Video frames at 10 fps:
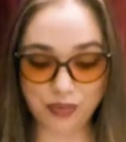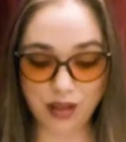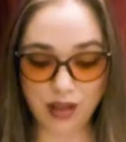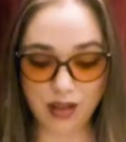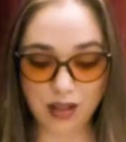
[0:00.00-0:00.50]

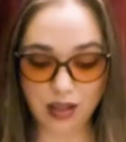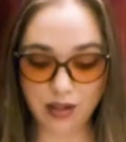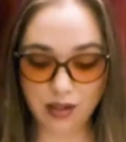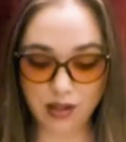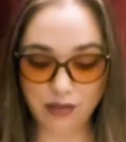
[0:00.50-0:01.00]

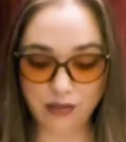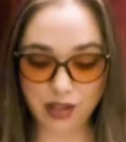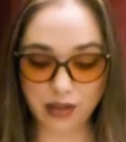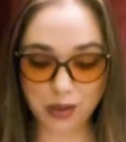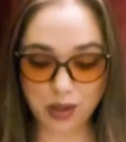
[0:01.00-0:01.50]
Here, the
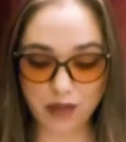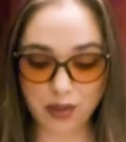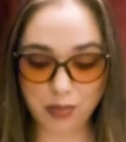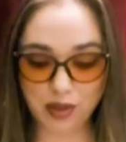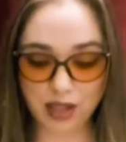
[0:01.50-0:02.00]
flickering of the
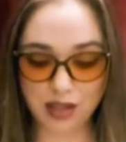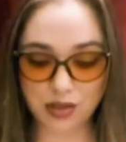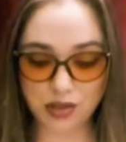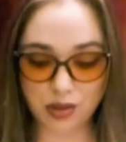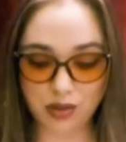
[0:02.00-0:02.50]
blaze
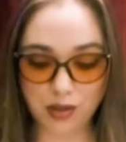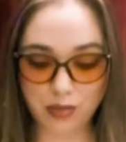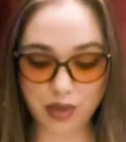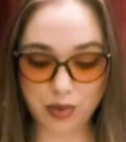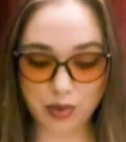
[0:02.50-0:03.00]
showed
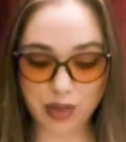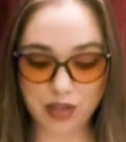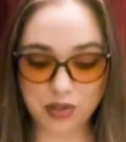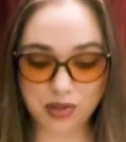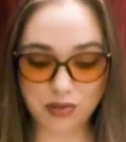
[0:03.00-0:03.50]

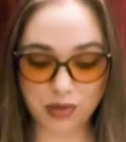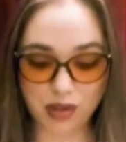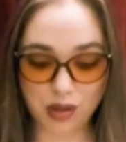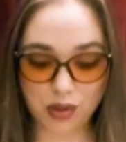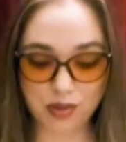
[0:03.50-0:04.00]
preparations for a
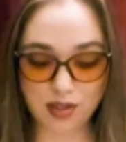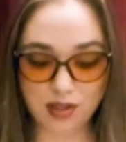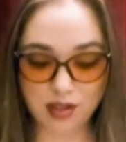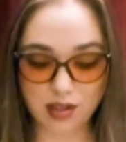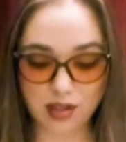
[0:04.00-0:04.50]
cozy
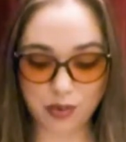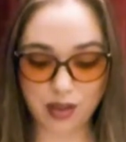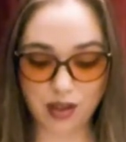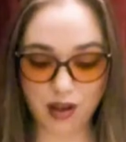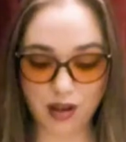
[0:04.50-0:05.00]
dinner with
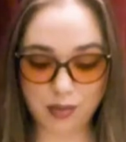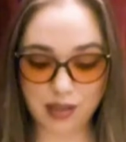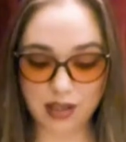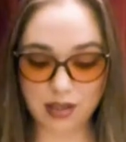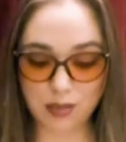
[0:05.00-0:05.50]
hot
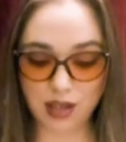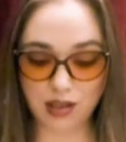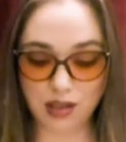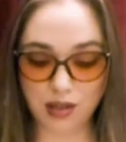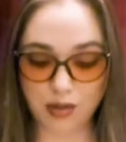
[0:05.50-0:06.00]
plates
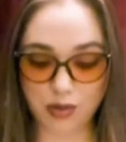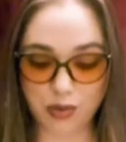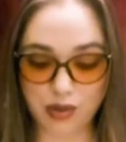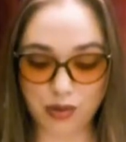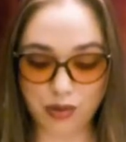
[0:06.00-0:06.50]
baking
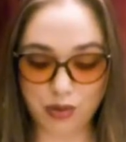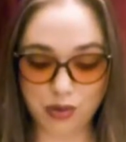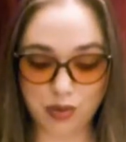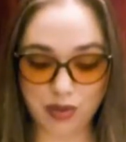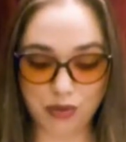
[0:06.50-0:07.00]
through and
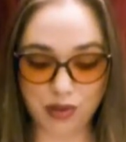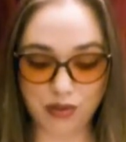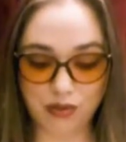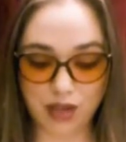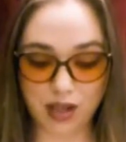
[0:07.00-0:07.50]
through before the
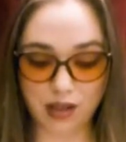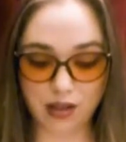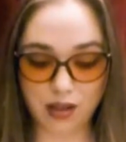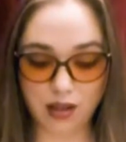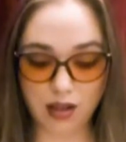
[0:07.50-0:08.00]

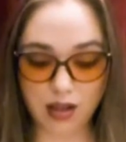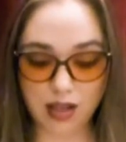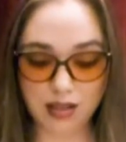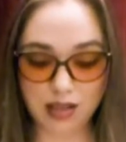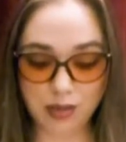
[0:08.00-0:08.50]
fire
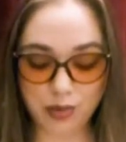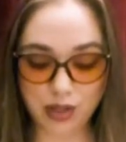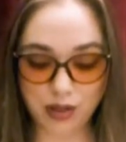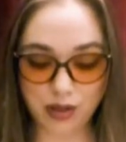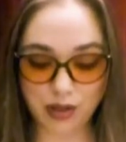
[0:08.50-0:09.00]
and deep
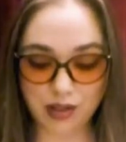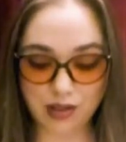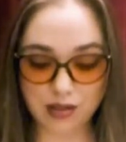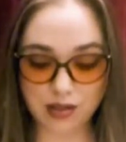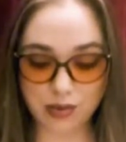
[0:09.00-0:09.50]
red
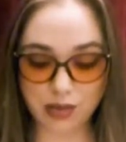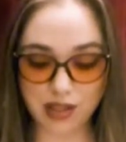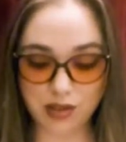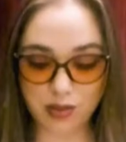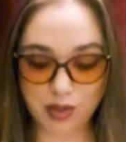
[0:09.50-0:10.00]
curtains
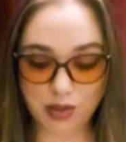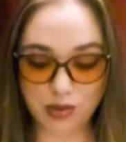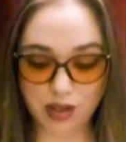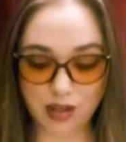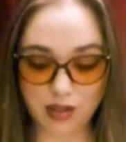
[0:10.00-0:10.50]
ready to be
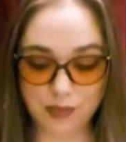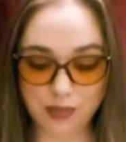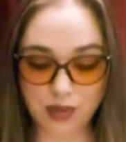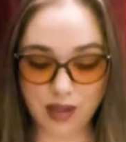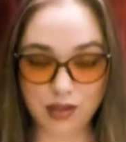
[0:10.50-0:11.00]
drawn
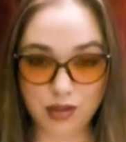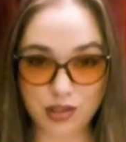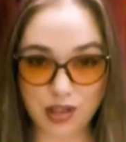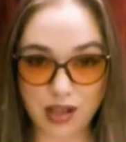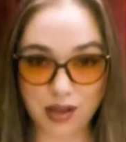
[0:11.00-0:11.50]
to
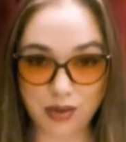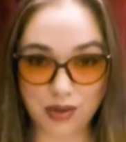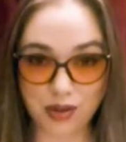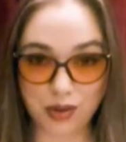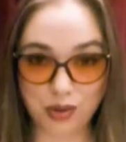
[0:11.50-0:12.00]
shut out the
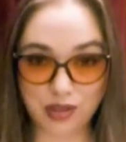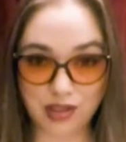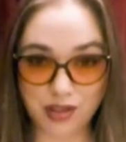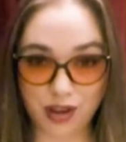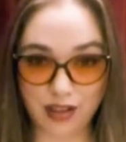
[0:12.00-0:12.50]
cold and
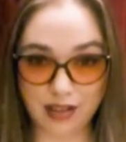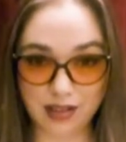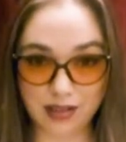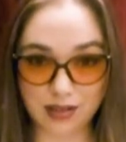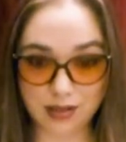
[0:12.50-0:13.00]

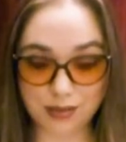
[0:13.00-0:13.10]
darkness.